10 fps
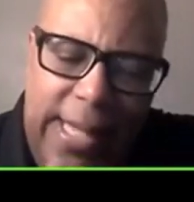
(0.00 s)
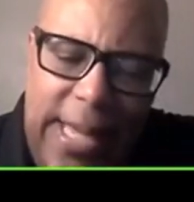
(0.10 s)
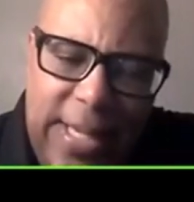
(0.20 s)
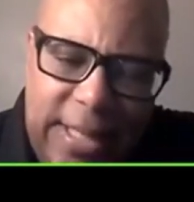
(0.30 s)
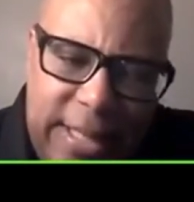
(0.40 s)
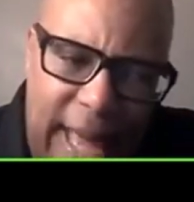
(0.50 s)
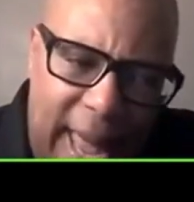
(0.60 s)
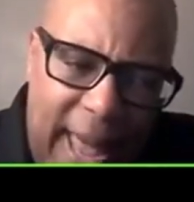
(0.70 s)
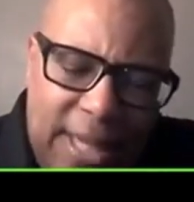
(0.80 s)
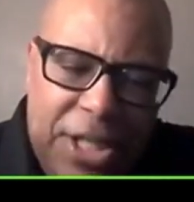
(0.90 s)
He
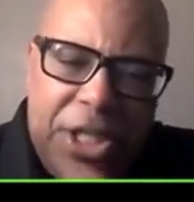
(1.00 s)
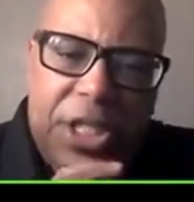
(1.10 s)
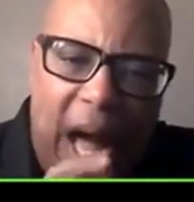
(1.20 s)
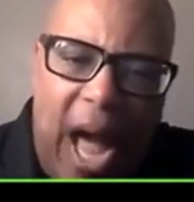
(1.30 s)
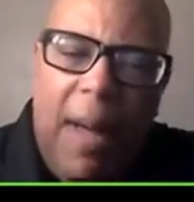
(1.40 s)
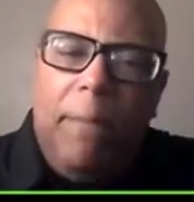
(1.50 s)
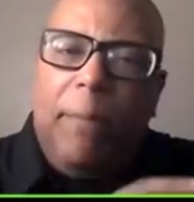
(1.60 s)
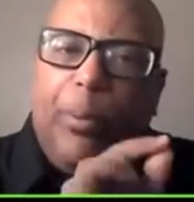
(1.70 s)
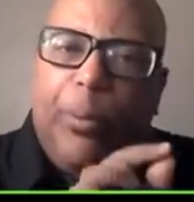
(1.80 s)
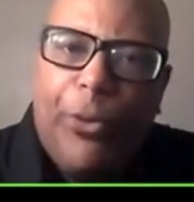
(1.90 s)
says,
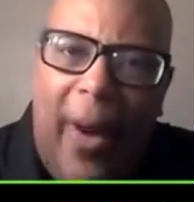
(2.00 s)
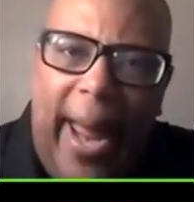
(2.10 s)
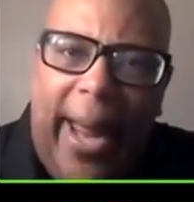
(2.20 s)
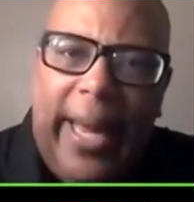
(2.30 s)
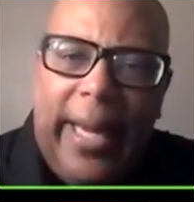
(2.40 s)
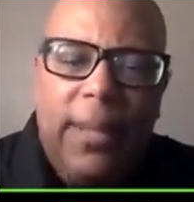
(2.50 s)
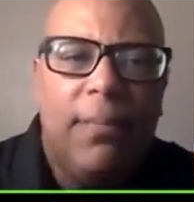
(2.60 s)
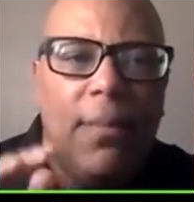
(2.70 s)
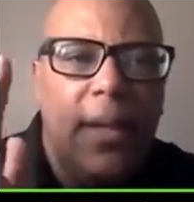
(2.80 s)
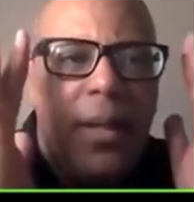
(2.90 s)
stop
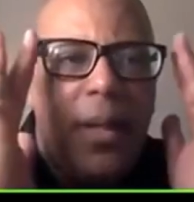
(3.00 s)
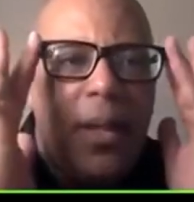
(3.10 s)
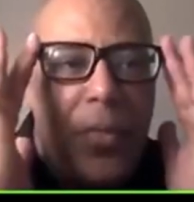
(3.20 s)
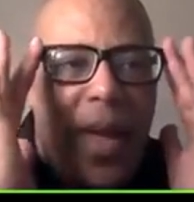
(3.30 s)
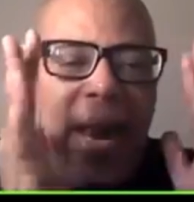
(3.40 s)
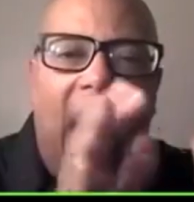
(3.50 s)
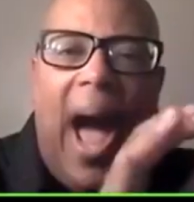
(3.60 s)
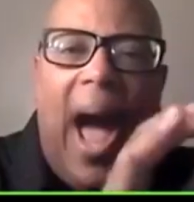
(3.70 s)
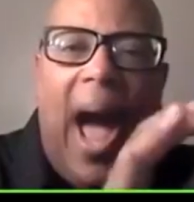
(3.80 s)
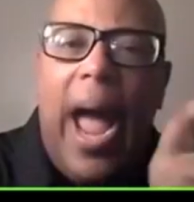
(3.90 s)
praying that
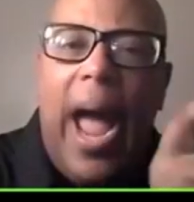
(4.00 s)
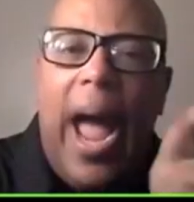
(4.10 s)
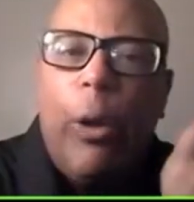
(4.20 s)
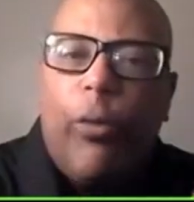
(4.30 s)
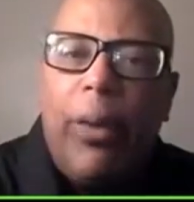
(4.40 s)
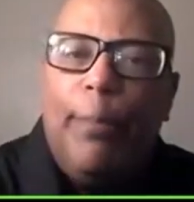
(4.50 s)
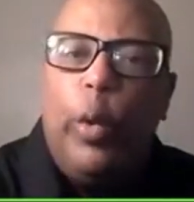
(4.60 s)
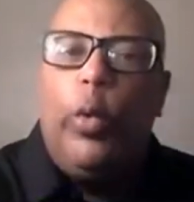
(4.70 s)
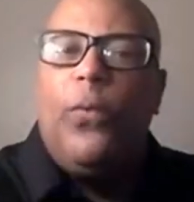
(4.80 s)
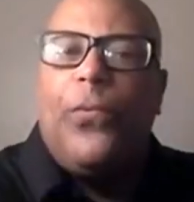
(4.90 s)
I
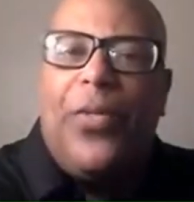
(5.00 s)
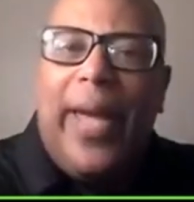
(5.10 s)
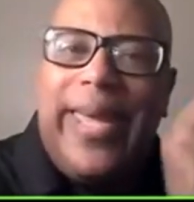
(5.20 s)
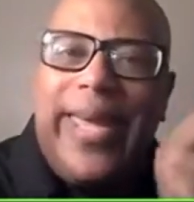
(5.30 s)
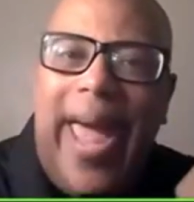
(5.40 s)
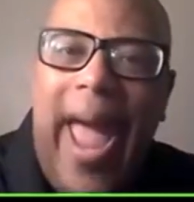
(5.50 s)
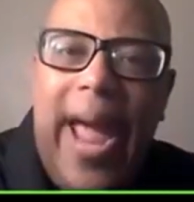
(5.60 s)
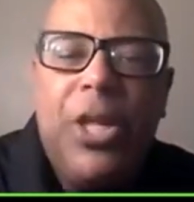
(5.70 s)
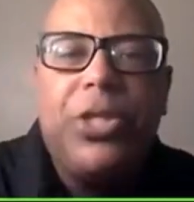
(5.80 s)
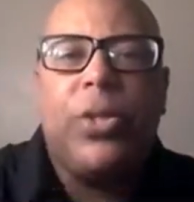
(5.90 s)
remove the
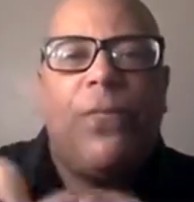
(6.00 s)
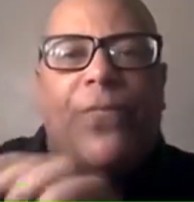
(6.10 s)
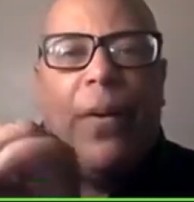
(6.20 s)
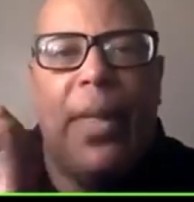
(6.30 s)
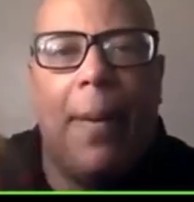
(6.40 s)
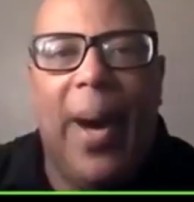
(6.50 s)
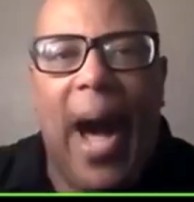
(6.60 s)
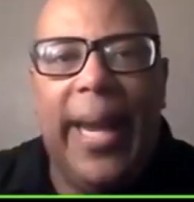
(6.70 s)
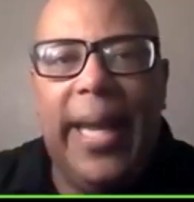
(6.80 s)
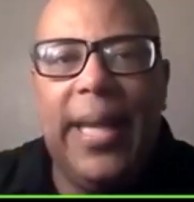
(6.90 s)
cancer from the
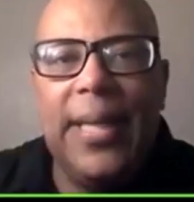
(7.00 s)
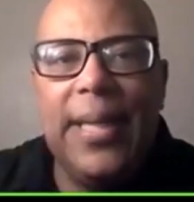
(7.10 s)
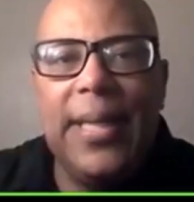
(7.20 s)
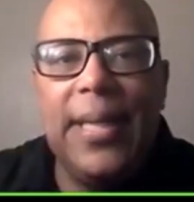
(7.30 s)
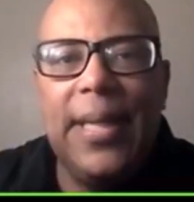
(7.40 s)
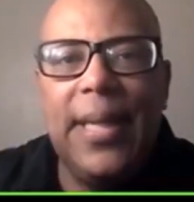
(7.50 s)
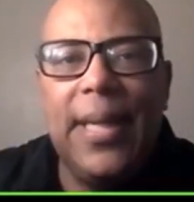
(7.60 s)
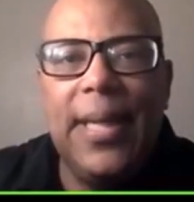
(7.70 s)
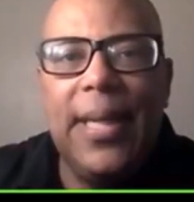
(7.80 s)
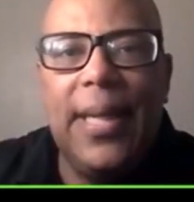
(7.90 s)
body
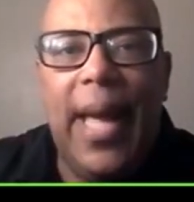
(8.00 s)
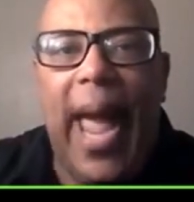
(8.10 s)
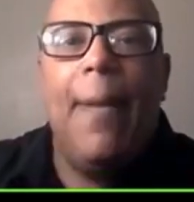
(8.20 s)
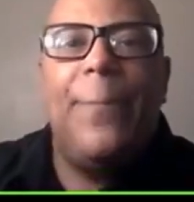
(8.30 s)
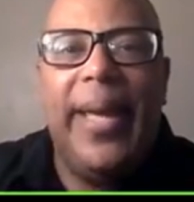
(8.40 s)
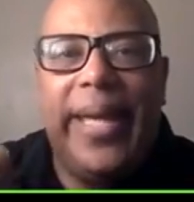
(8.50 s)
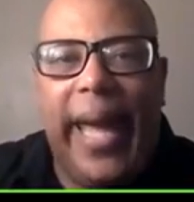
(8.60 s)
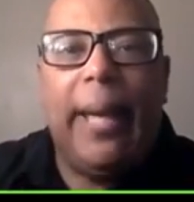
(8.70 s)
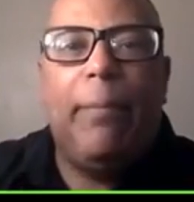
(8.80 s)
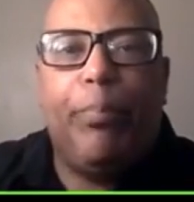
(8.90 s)
and
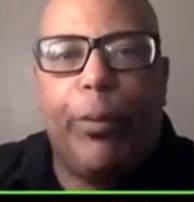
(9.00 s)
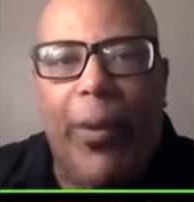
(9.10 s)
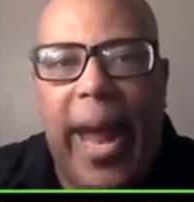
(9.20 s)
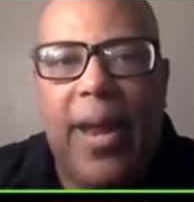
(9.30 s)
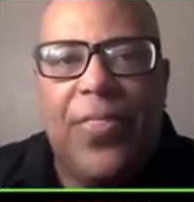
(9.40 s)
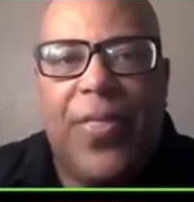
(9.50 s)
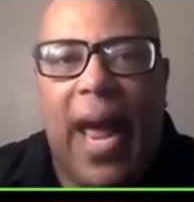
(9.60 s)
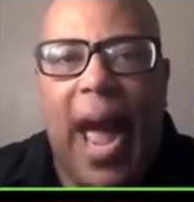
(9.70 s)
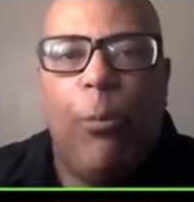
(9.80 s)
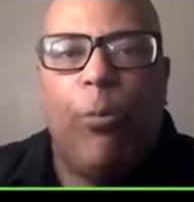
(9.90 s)
begin praying that
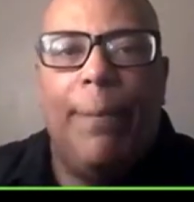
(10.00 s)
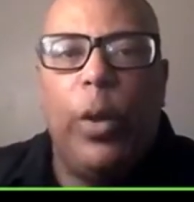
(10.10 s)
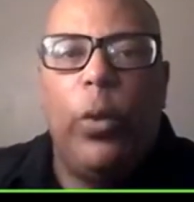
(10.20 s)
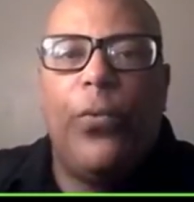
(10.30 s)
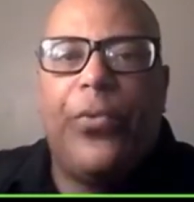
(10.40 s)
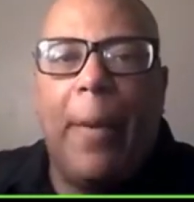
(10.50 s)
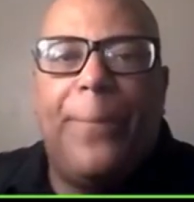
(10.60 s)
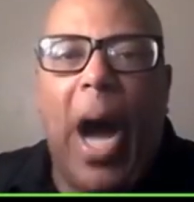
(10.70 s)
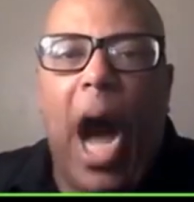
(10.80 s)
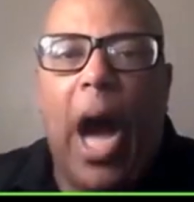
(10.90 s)
I remove the
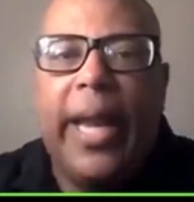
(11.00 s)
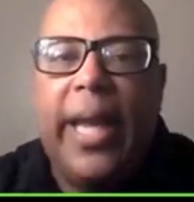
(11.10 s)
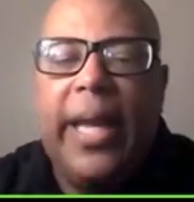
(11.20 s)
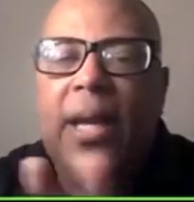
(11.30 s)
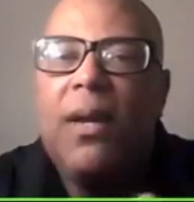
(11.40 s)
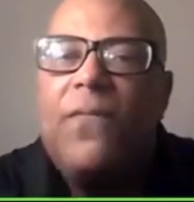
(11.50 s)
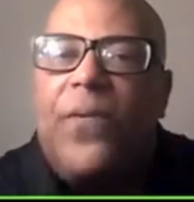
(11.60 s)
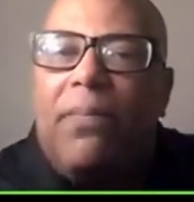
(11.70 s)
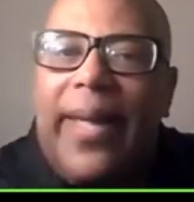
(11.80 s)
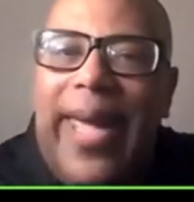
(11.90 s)
body
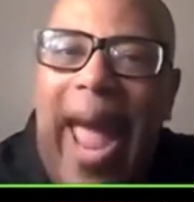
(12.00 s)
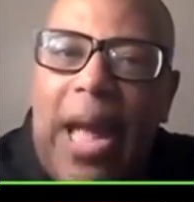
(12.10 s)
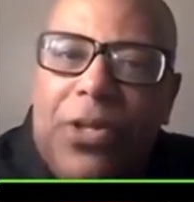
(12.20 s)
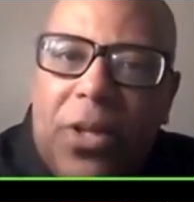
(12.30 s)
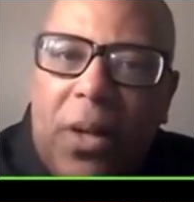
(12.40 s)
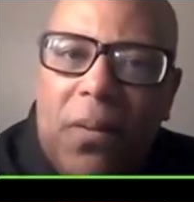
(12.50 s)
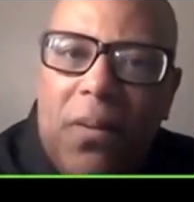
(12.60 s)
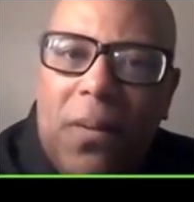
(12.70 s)
from the cancer,